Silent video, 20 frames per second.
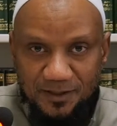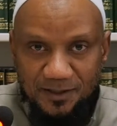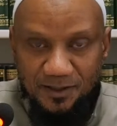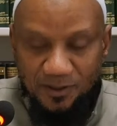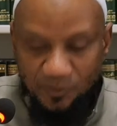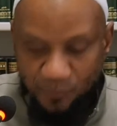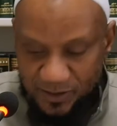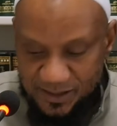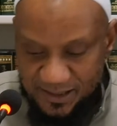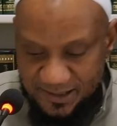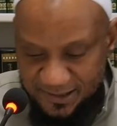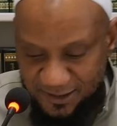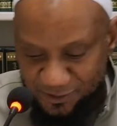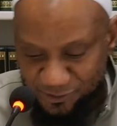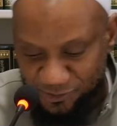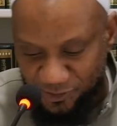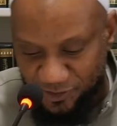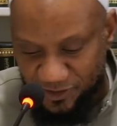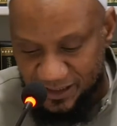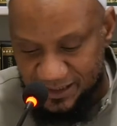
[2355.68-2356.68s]
which is
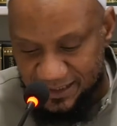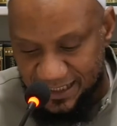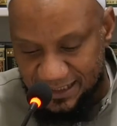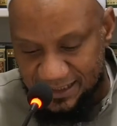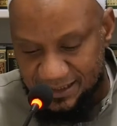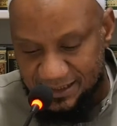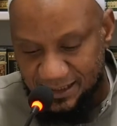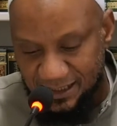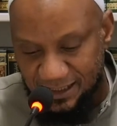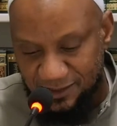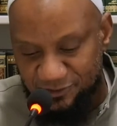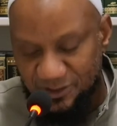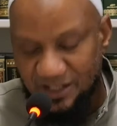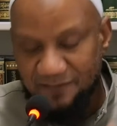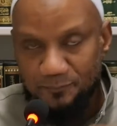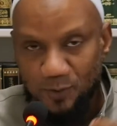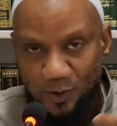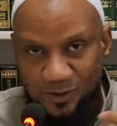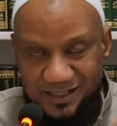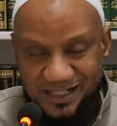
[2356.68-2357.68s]
concerning that so you
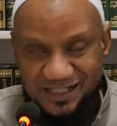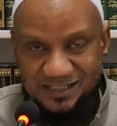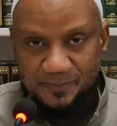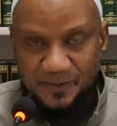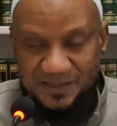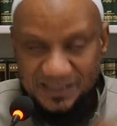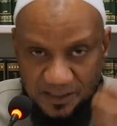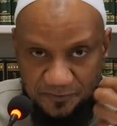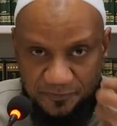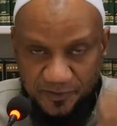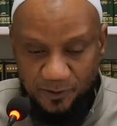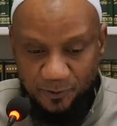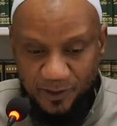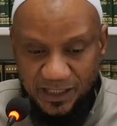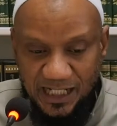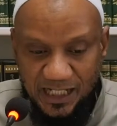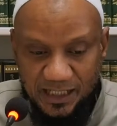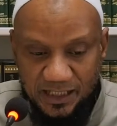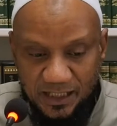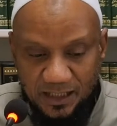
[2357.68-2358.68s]
have books that are specific
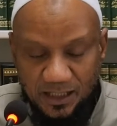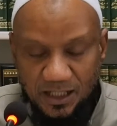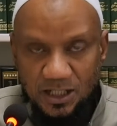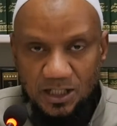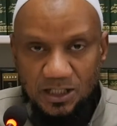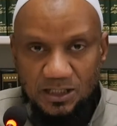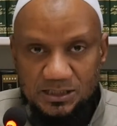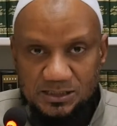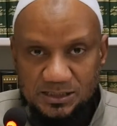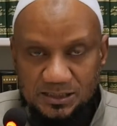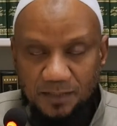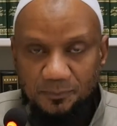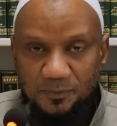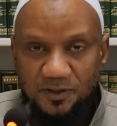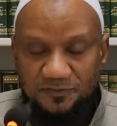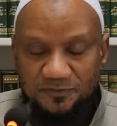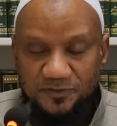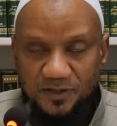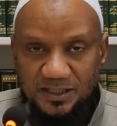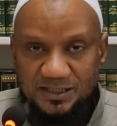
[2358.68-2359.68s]
regarding some
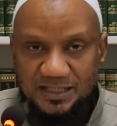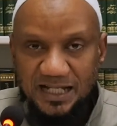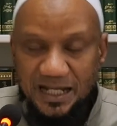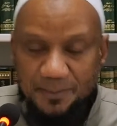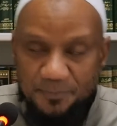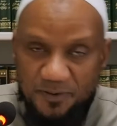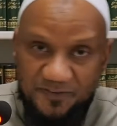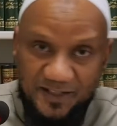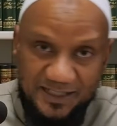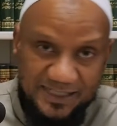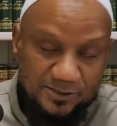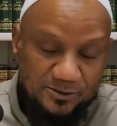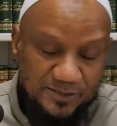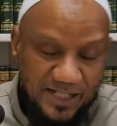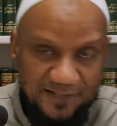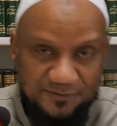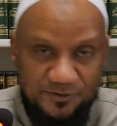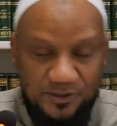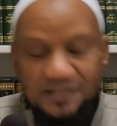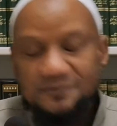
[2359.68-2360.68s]
of the type of hadith
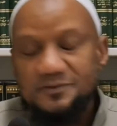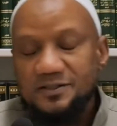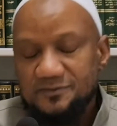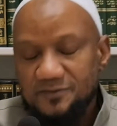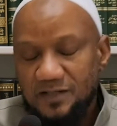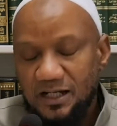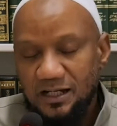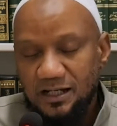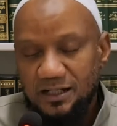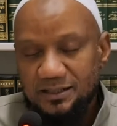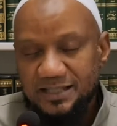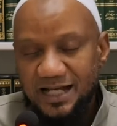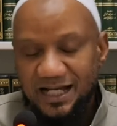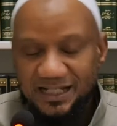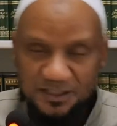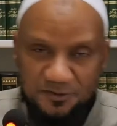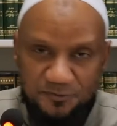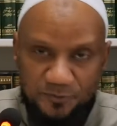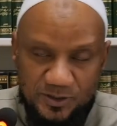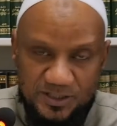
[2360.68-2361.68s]

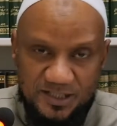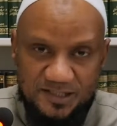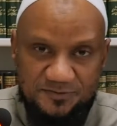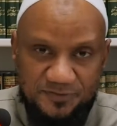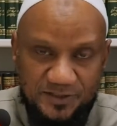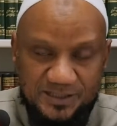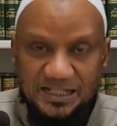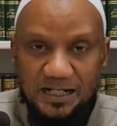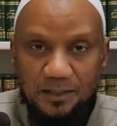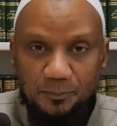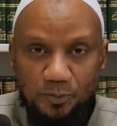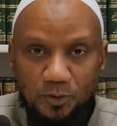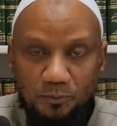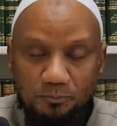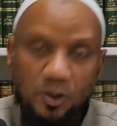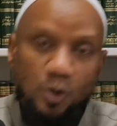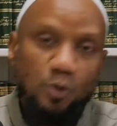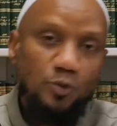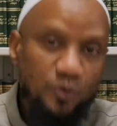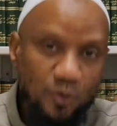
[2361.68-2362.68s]
da'if, which is, for example,
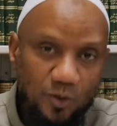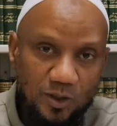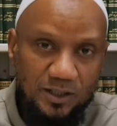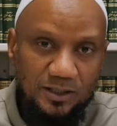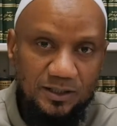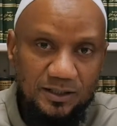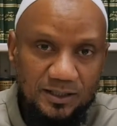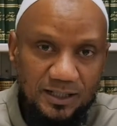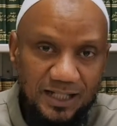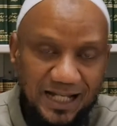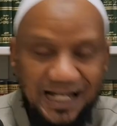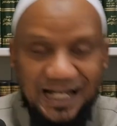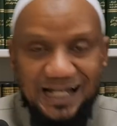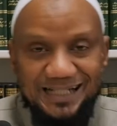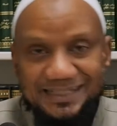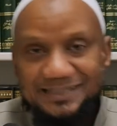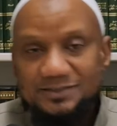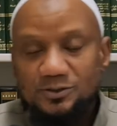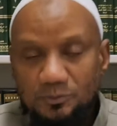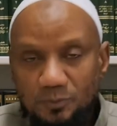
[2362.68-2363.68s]
mawdu', a
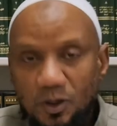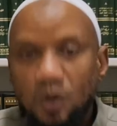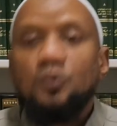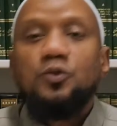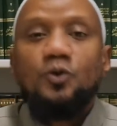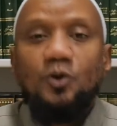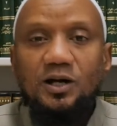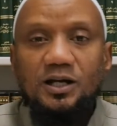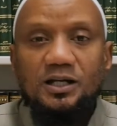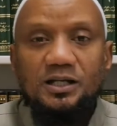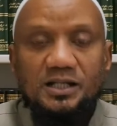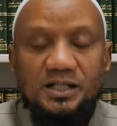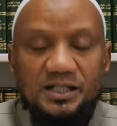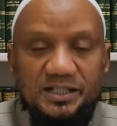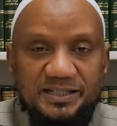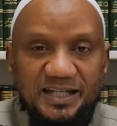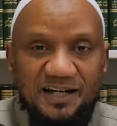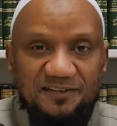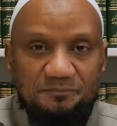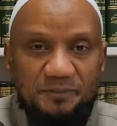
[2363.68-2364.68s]
hadith al-mawdu'.
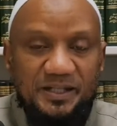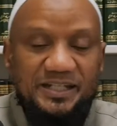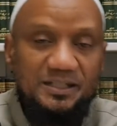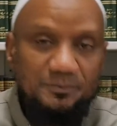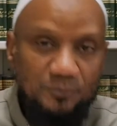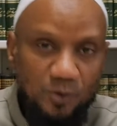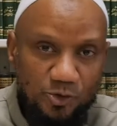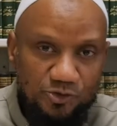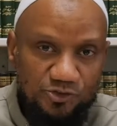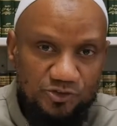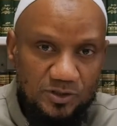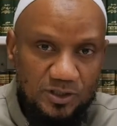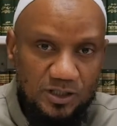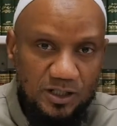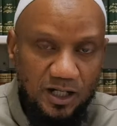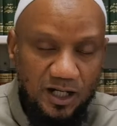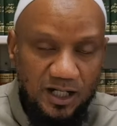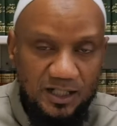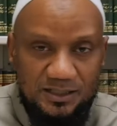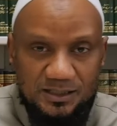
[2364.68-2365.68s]
You have many books
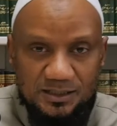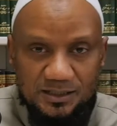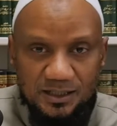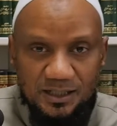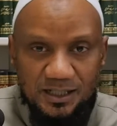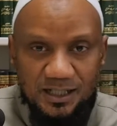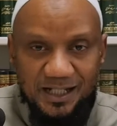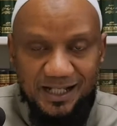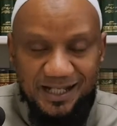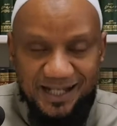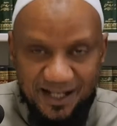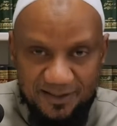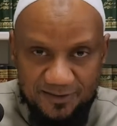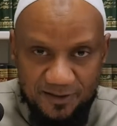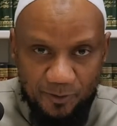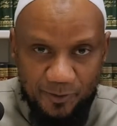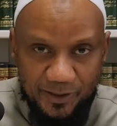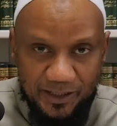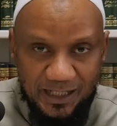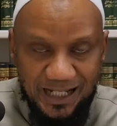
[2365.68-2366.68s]
on
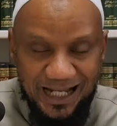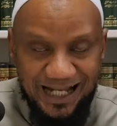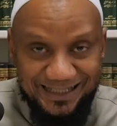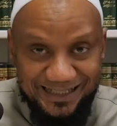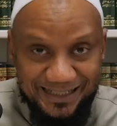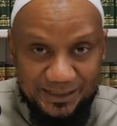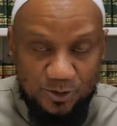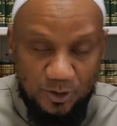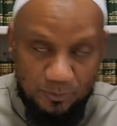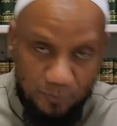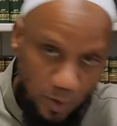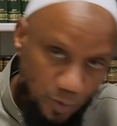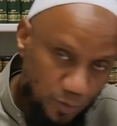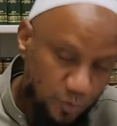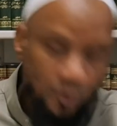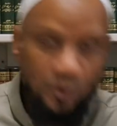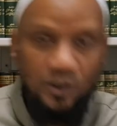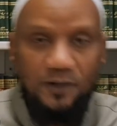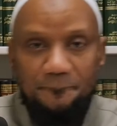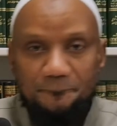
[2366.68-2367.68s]
gathering hadith al-mawdu'.